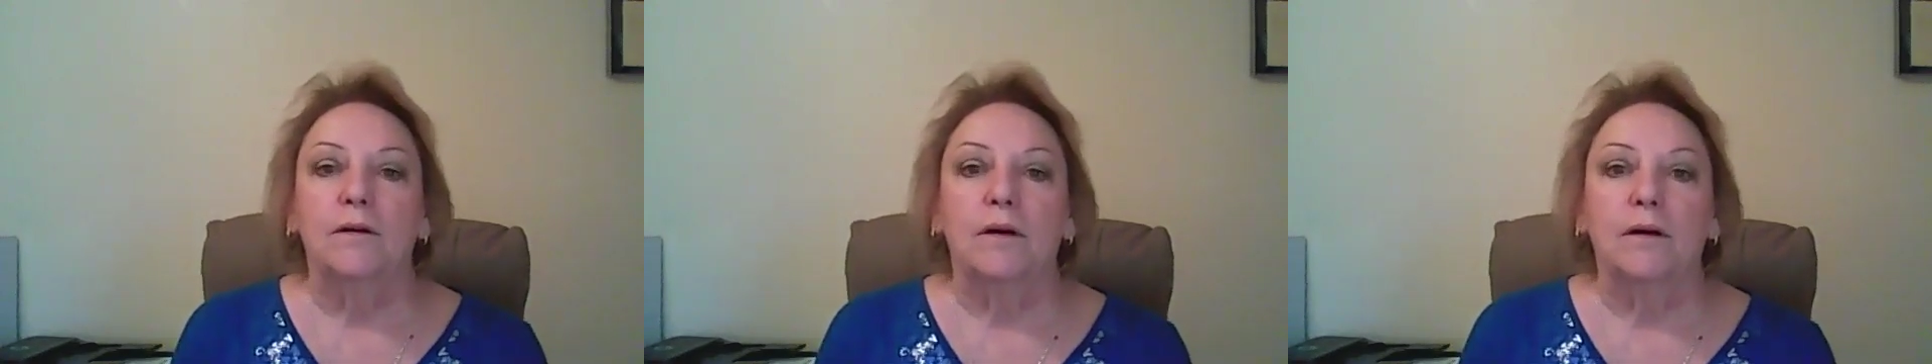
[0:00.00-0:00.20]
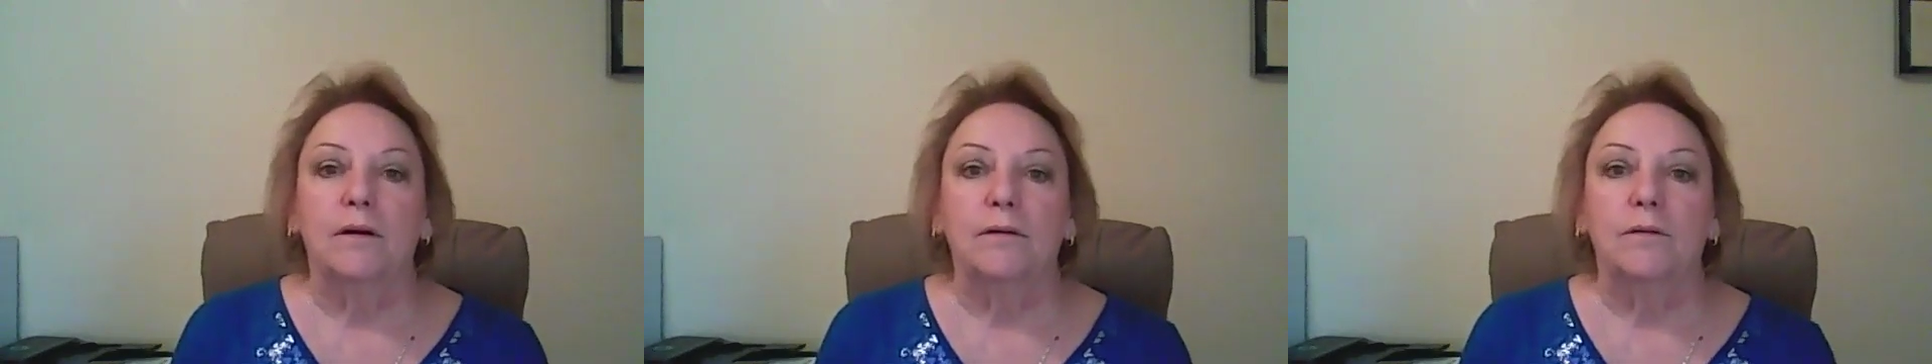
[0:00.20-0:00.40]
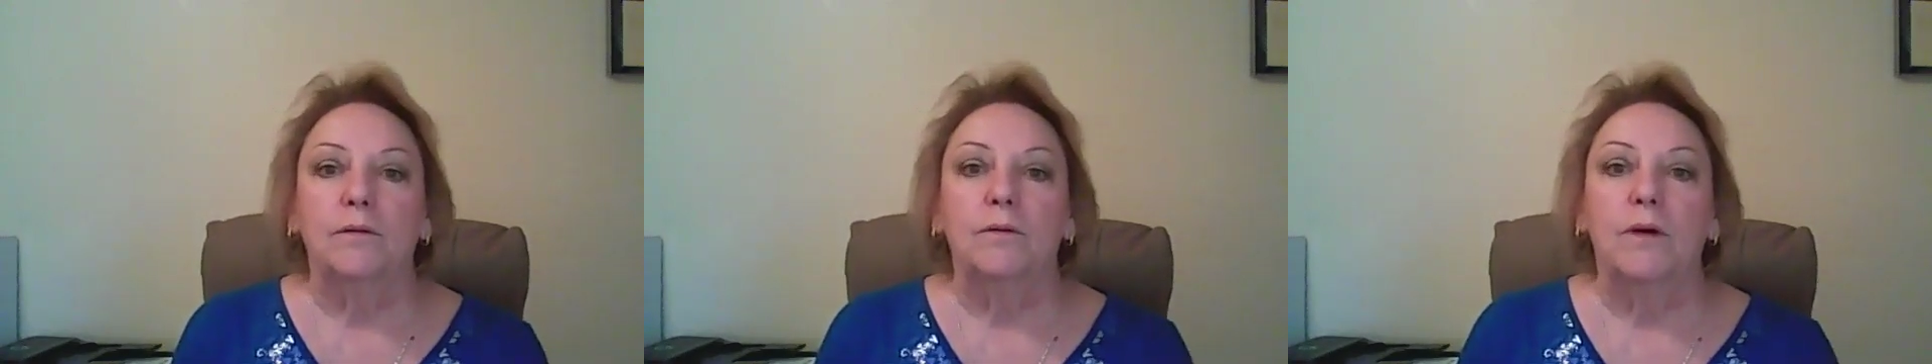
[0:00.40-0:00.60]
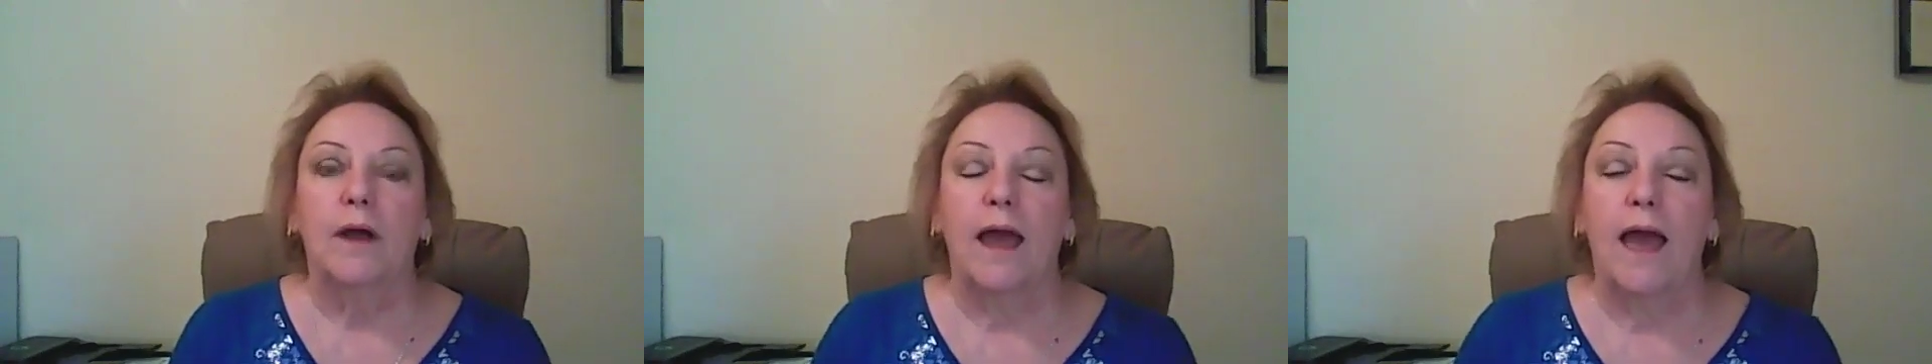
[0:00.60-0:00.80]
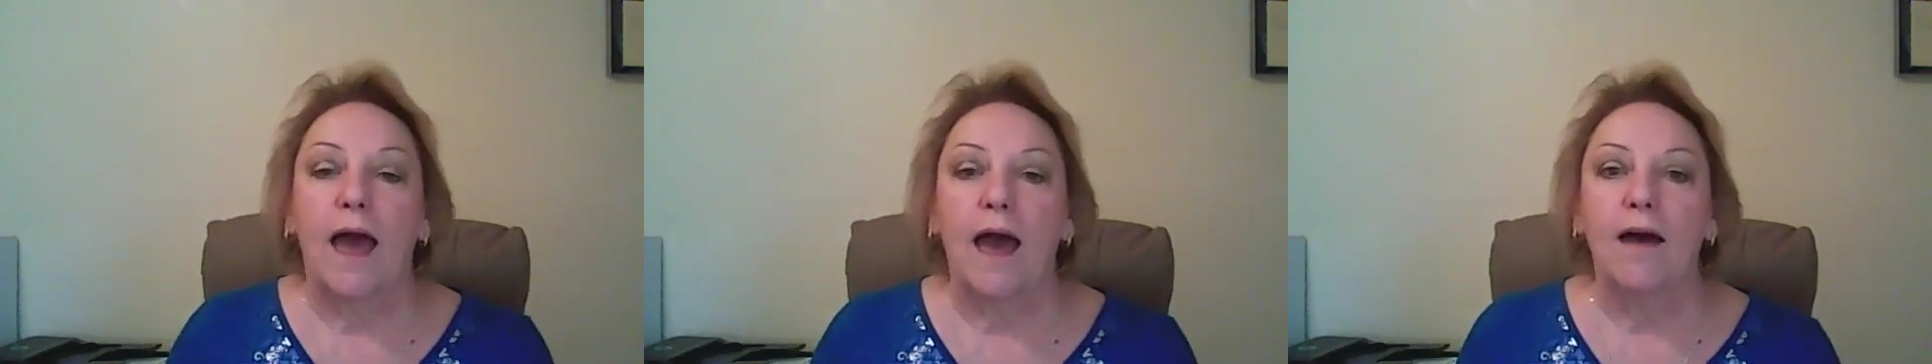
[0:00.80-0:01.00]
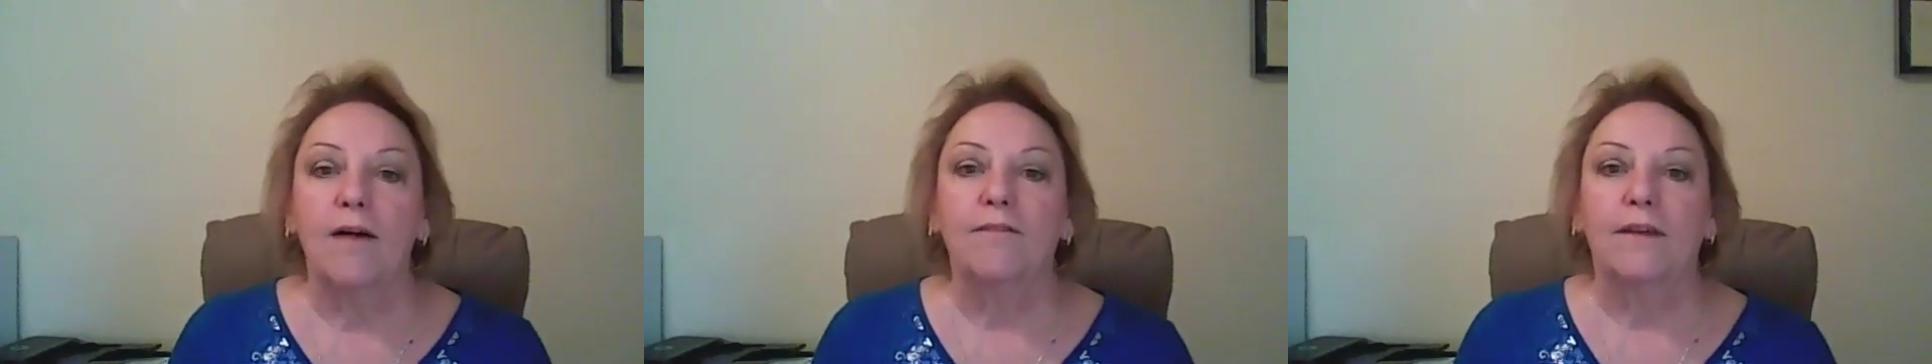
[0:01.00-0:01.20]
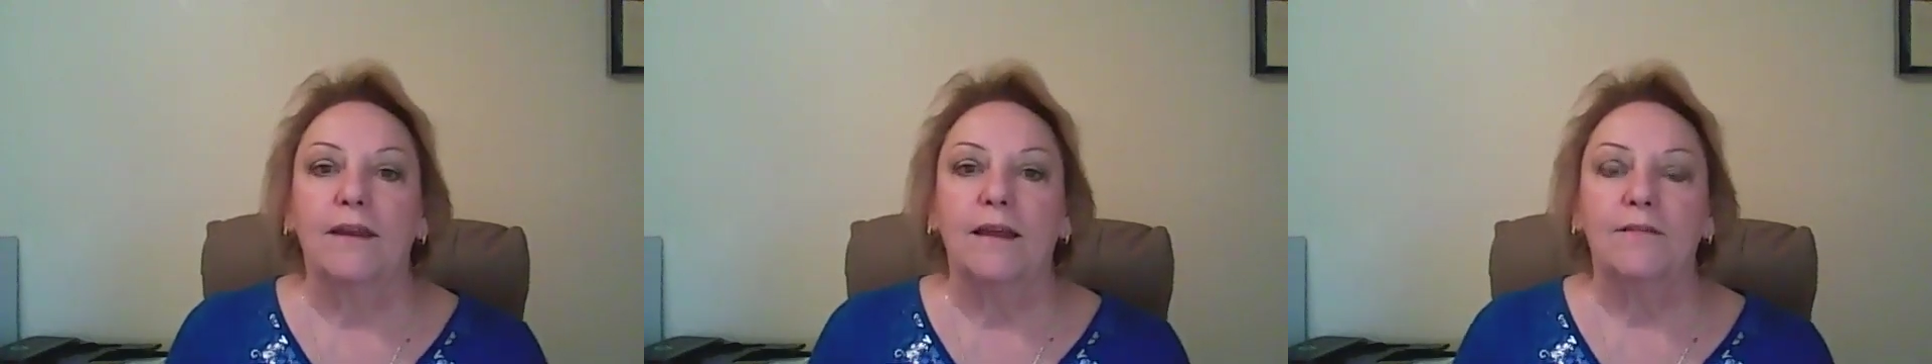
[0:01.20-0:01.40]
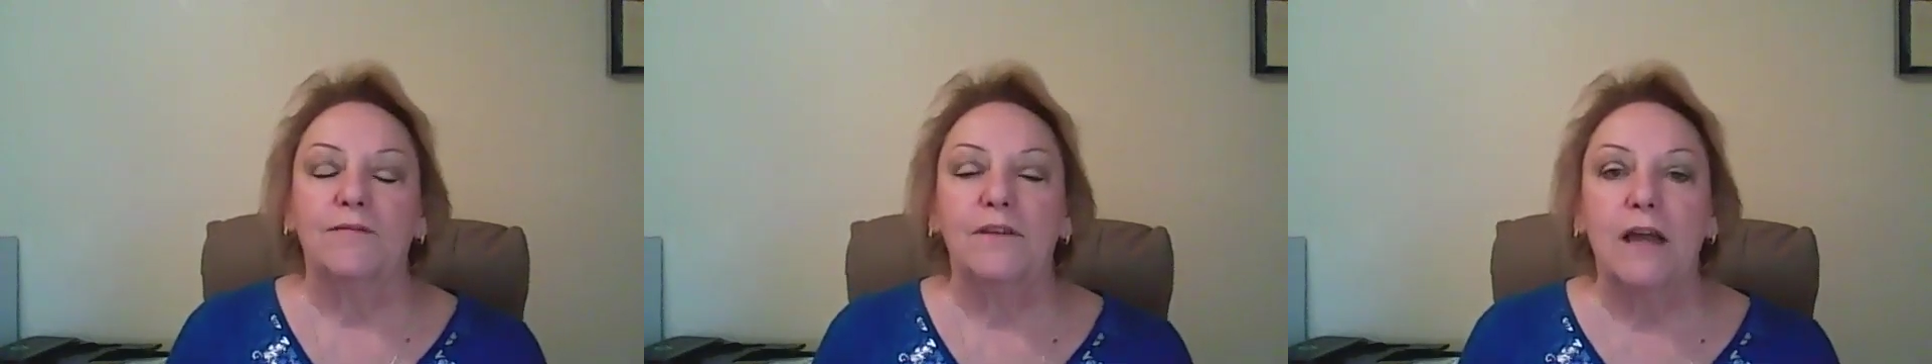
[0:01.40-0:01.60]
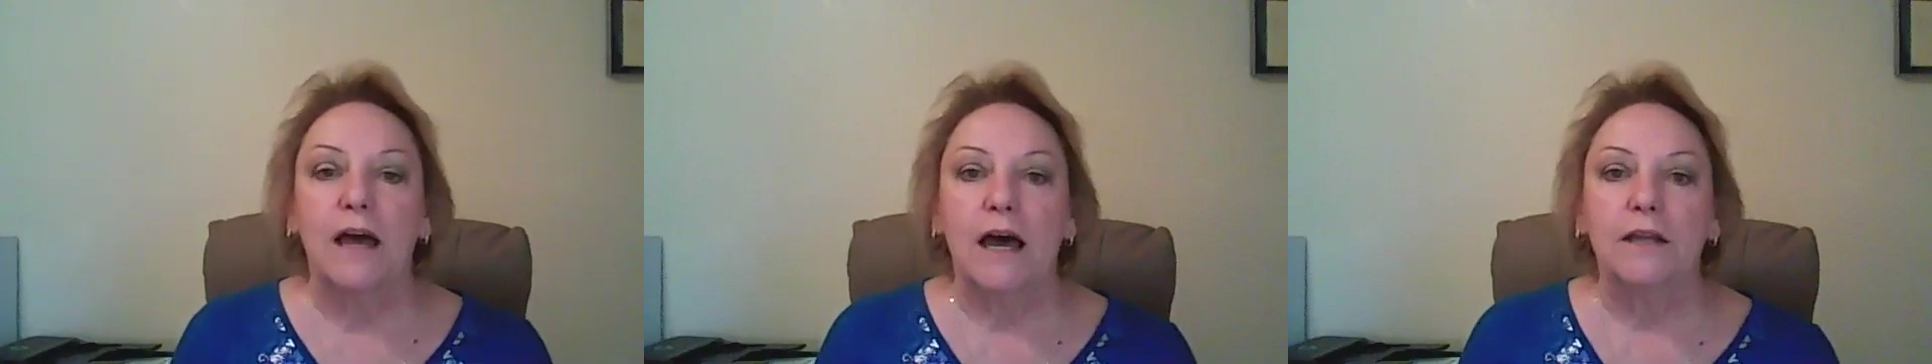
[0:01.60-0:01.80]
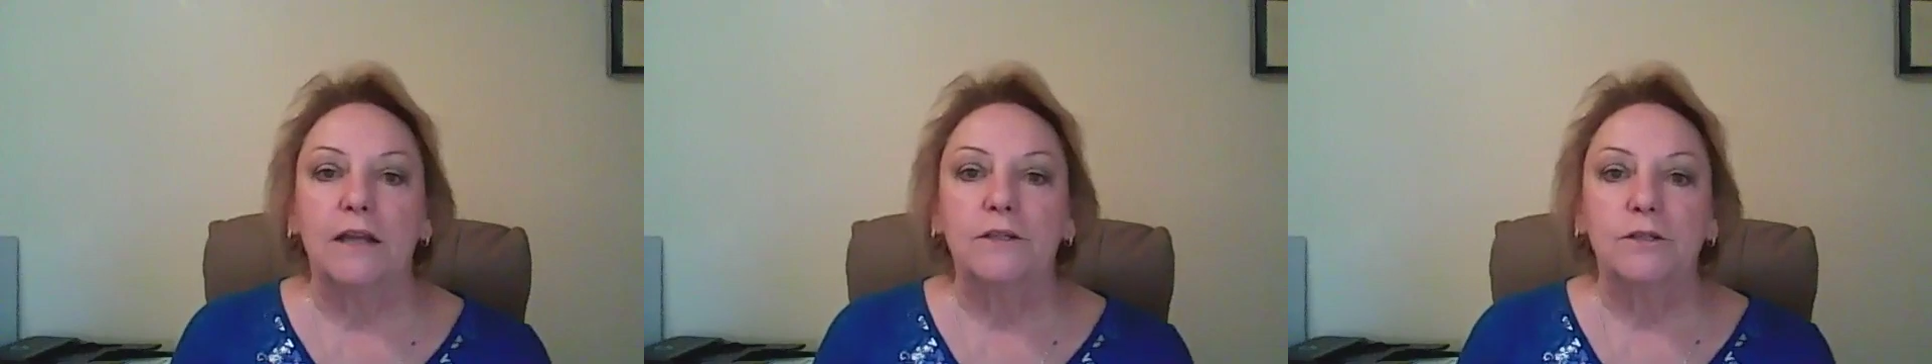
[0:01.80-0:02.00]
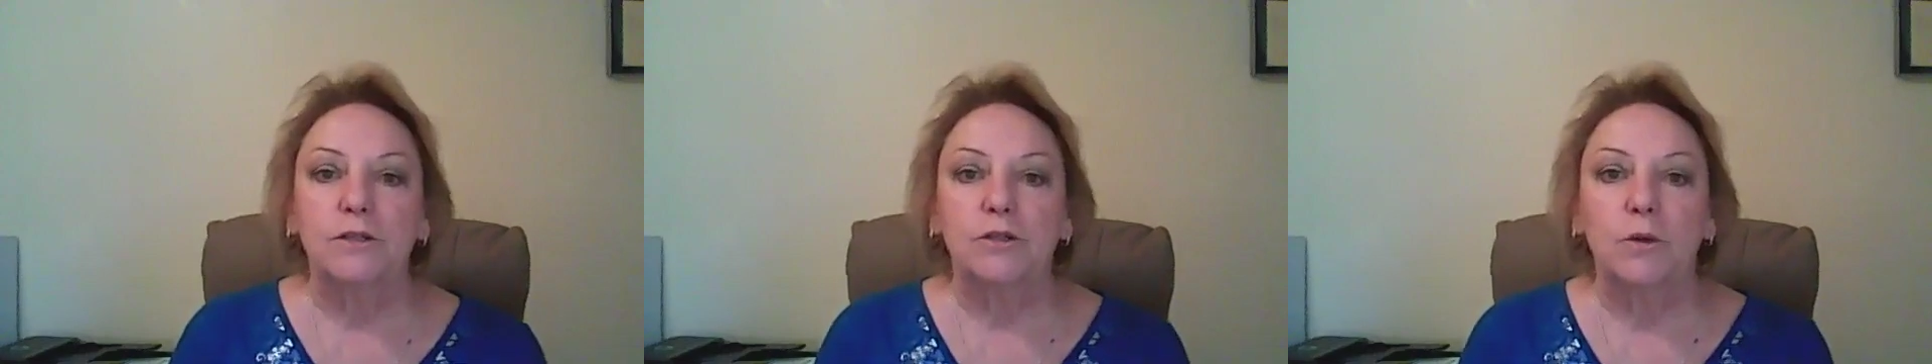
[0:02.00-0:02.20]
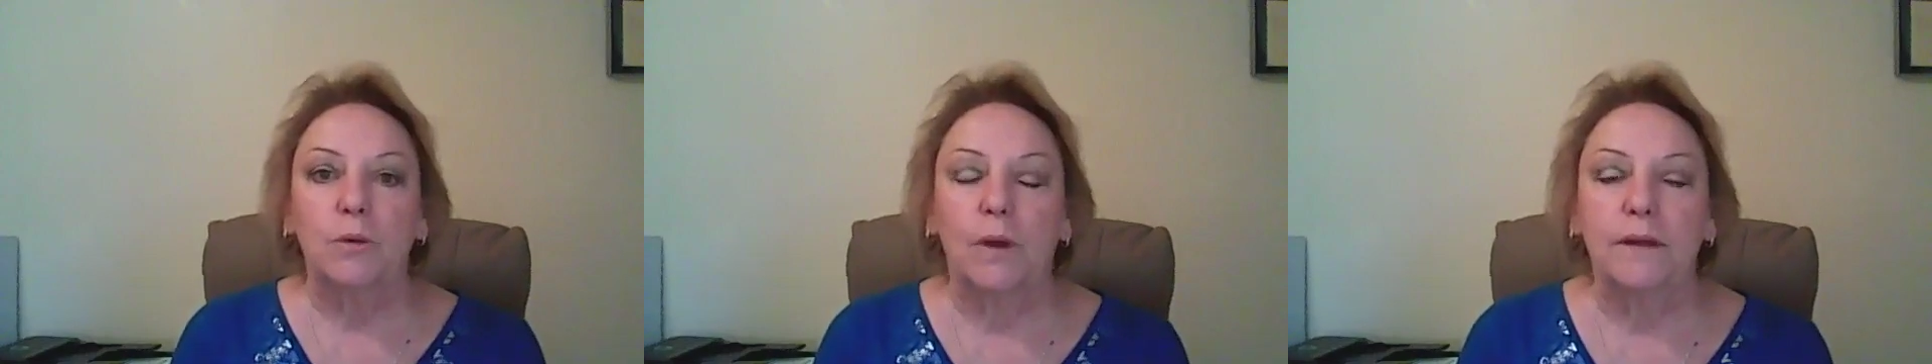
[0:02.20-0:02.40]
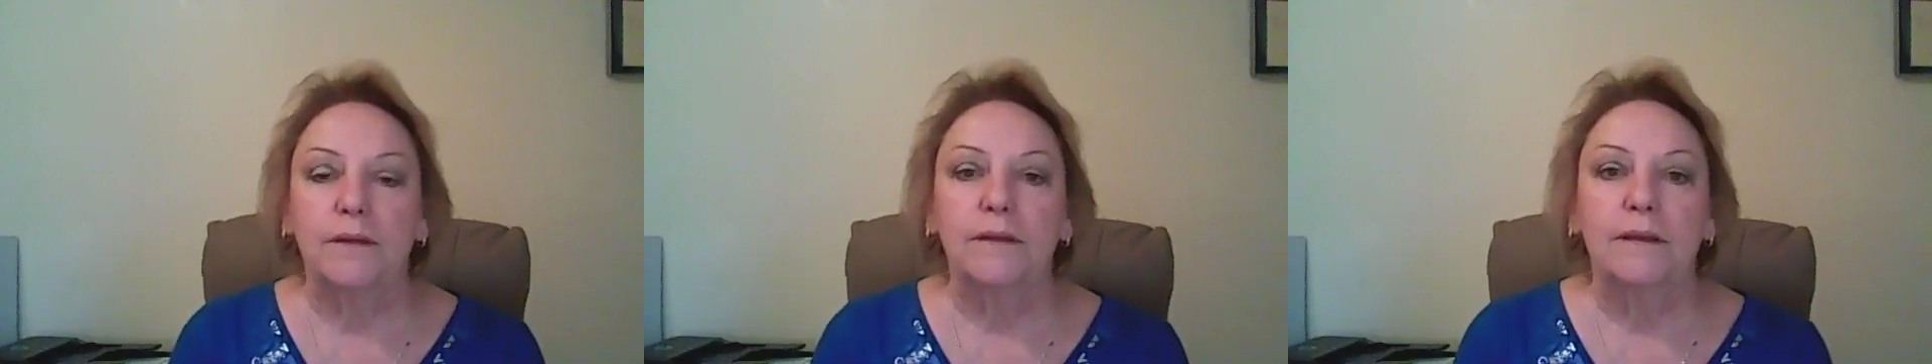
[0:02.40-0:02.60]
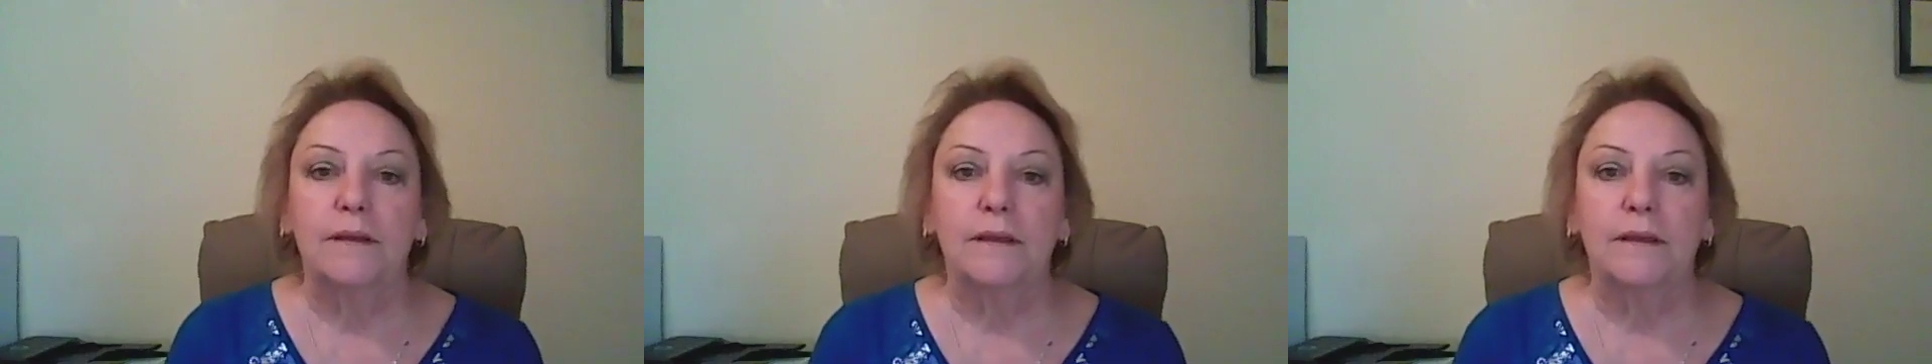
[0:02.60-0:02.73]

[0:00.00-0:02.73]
uh, who have and have not joined